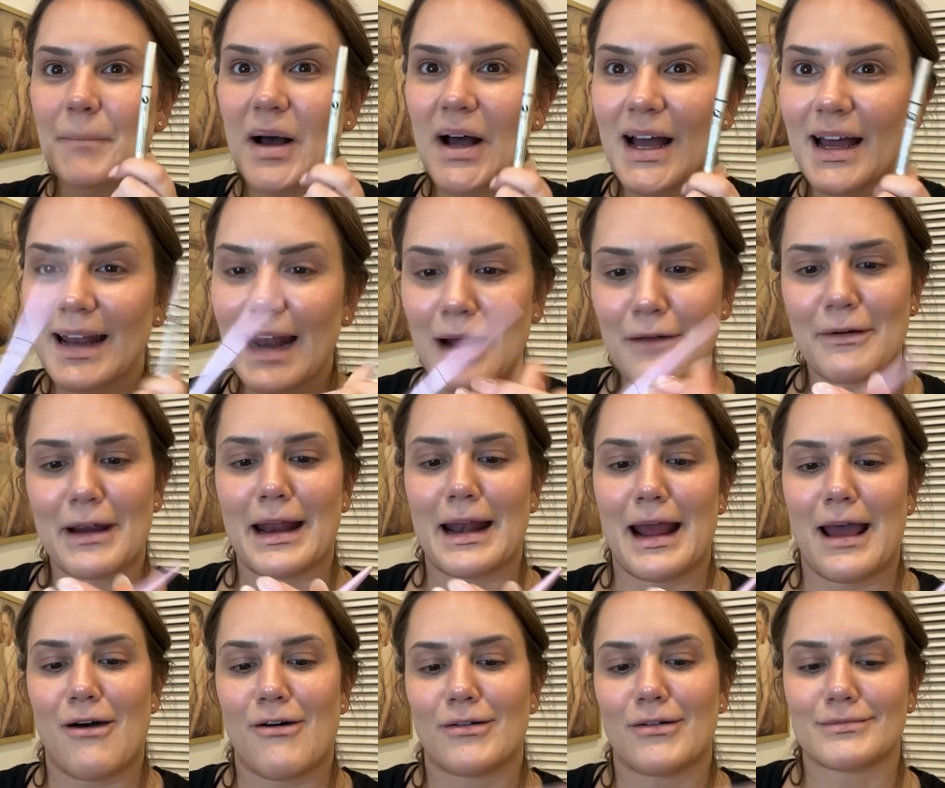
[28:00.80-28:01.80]
but I ran
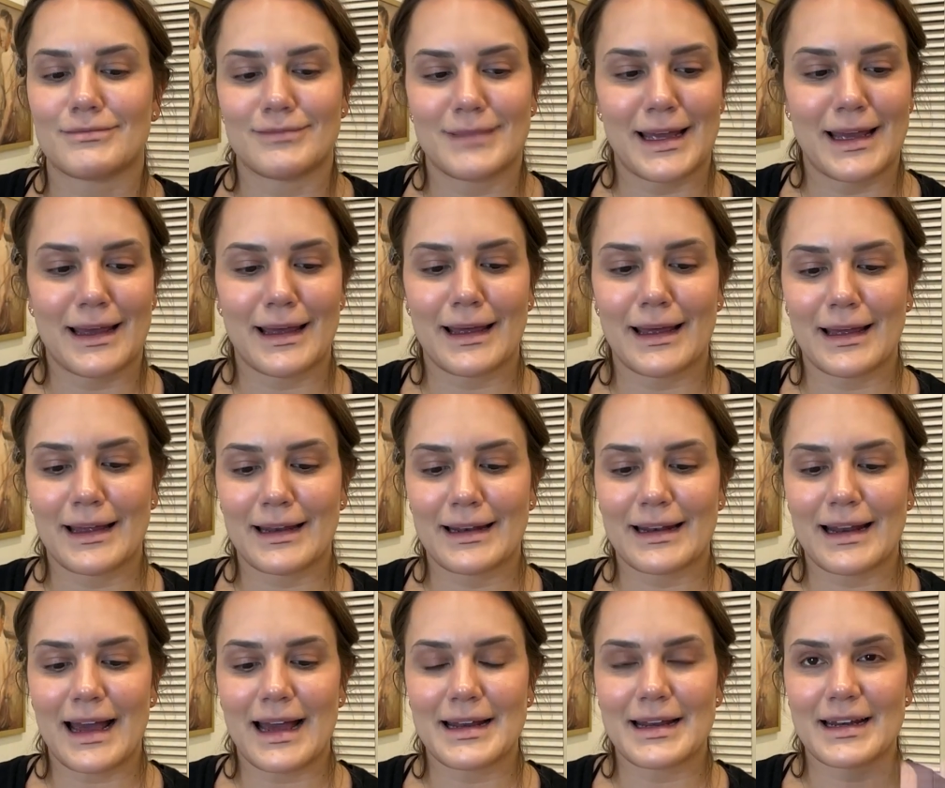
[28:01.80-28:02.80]
out
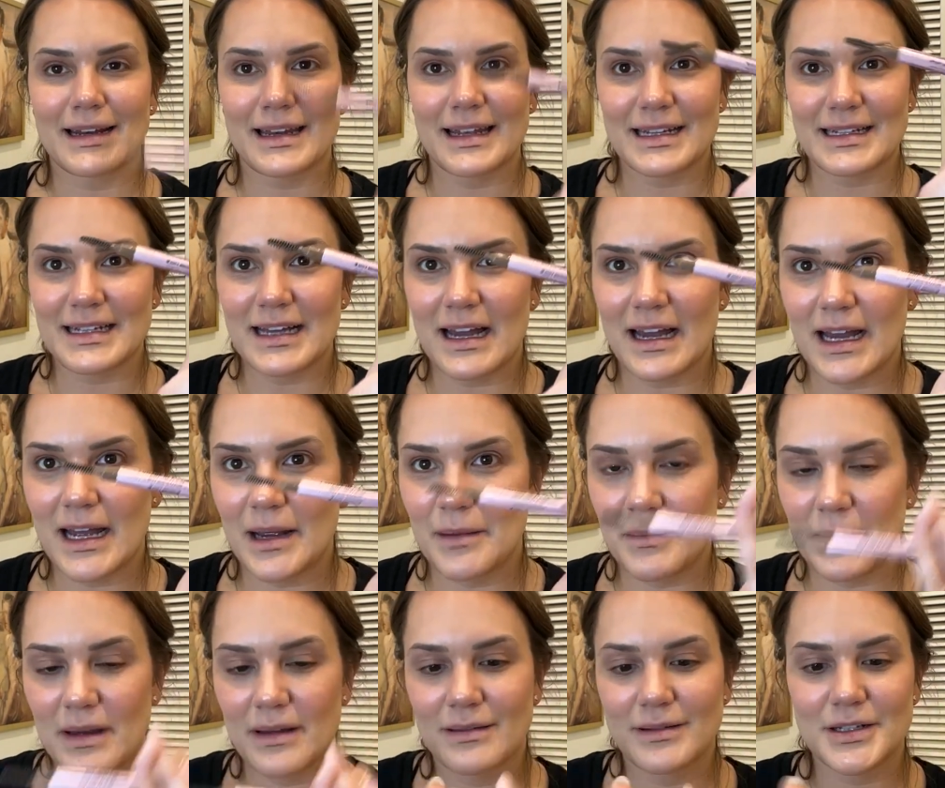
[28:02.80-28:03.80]
and I didn't get
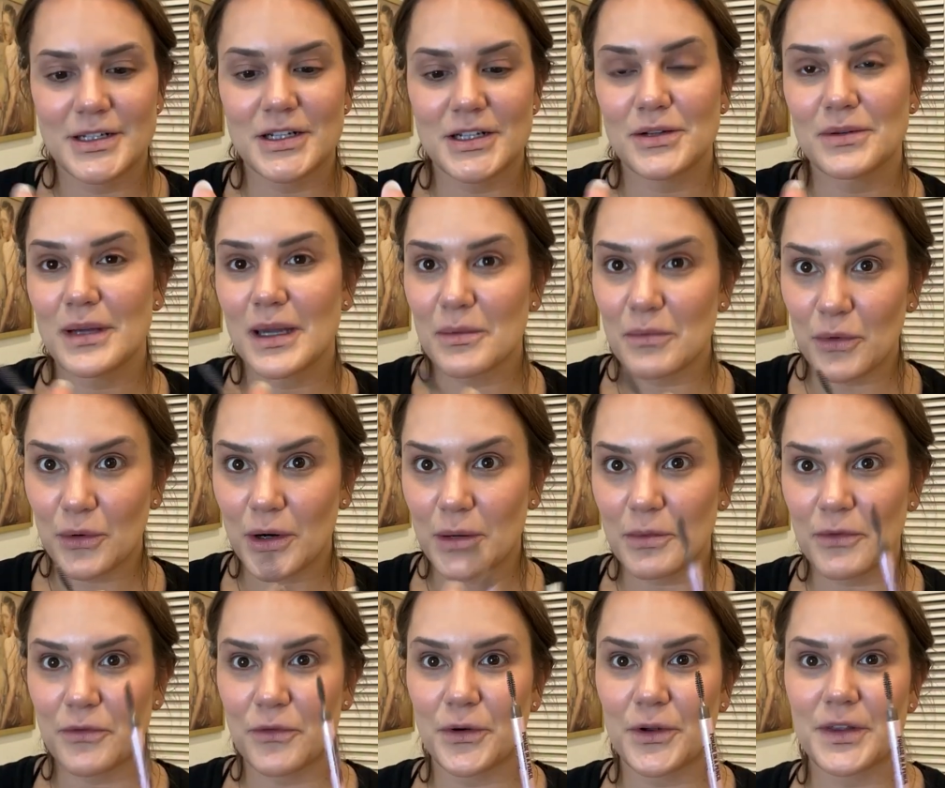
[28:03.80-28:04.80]
time to get more
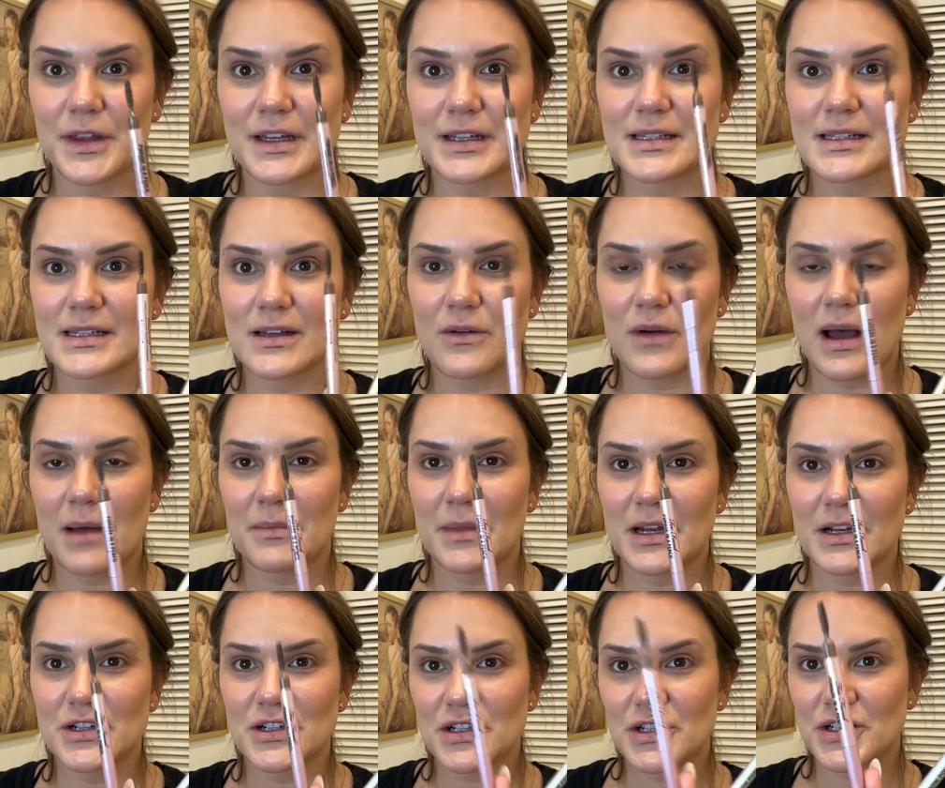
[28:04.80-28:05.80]
before this, so I'm
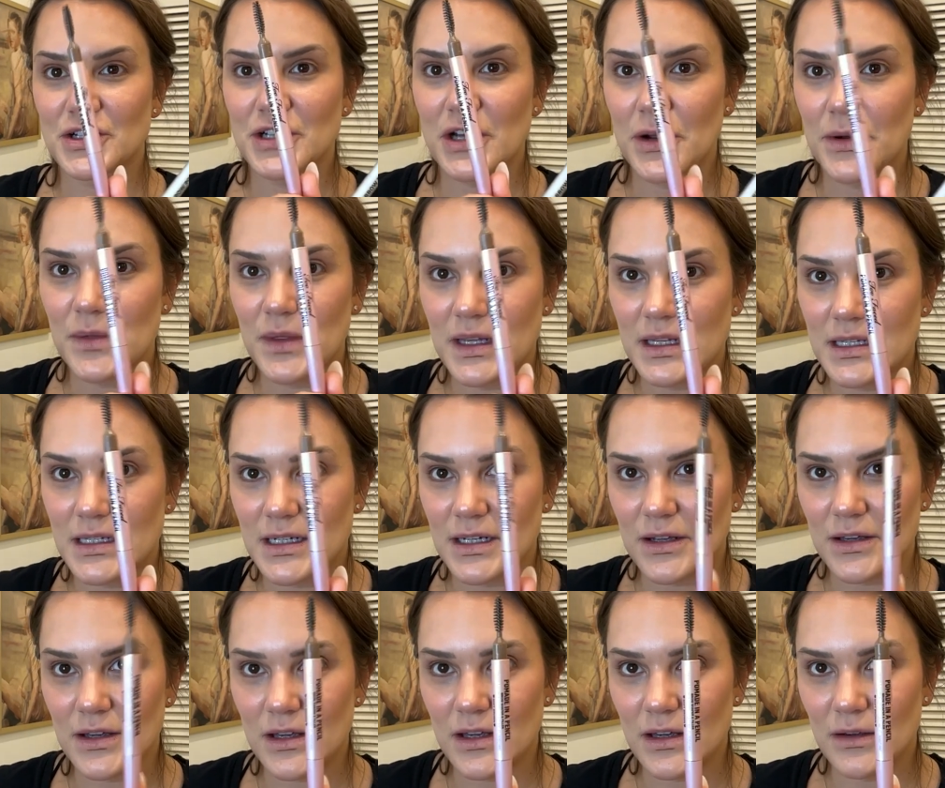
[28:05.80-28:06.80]
gonna just show this
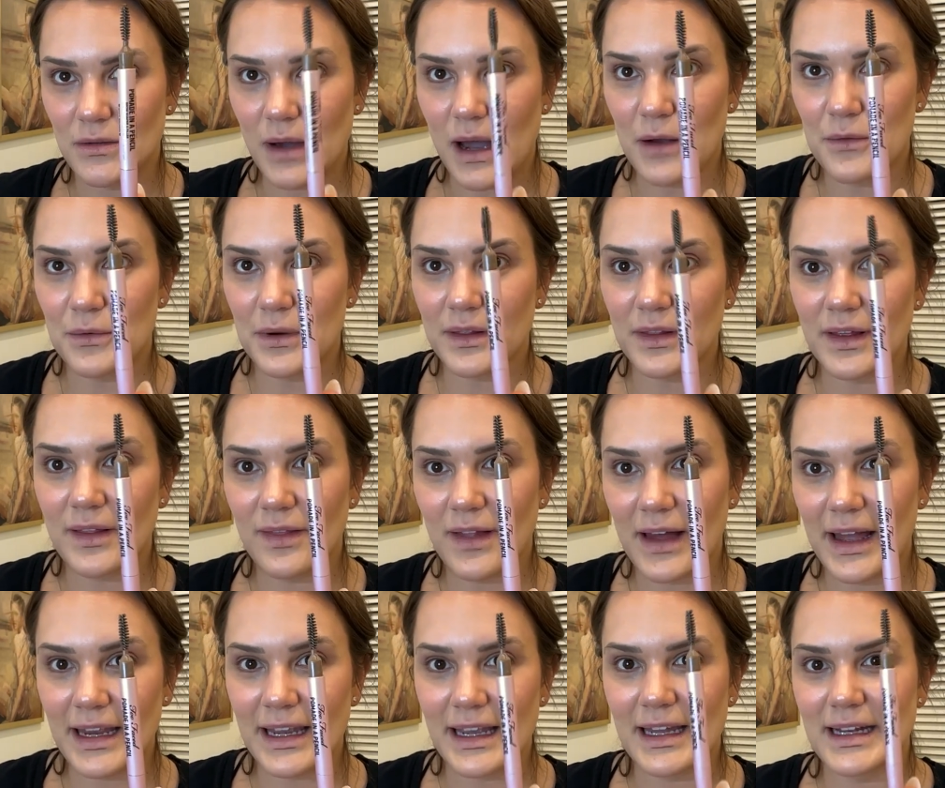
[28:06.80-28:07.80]
to you. I really
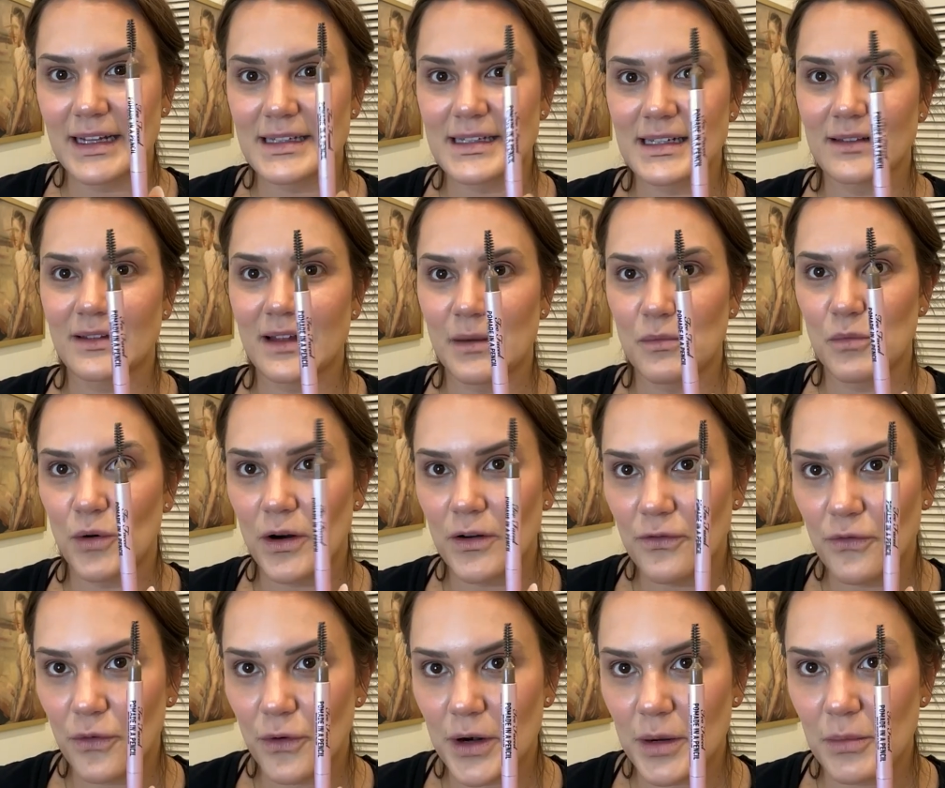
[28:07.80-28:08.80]
like it. It's a more
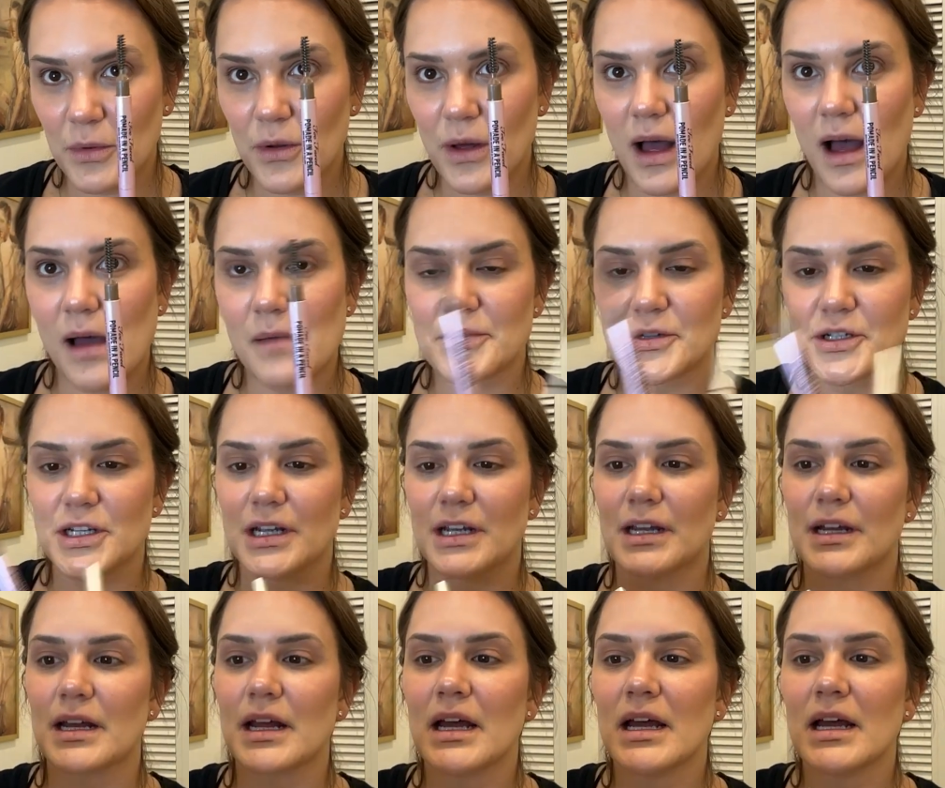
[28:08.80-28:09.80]
affordable
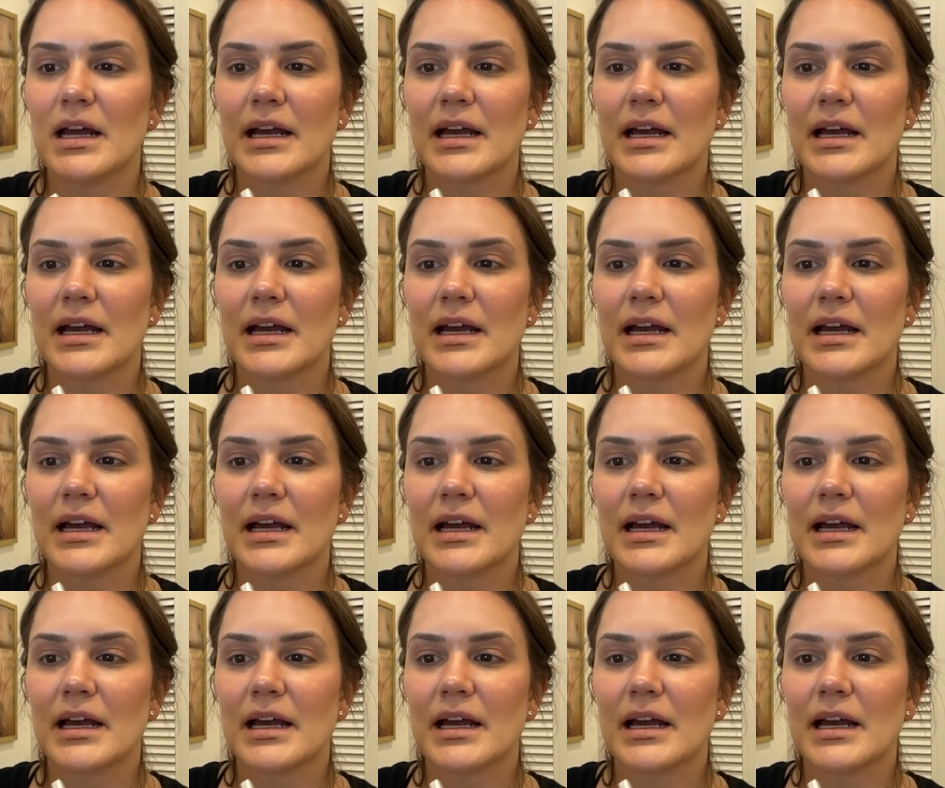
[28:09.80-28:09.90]
option.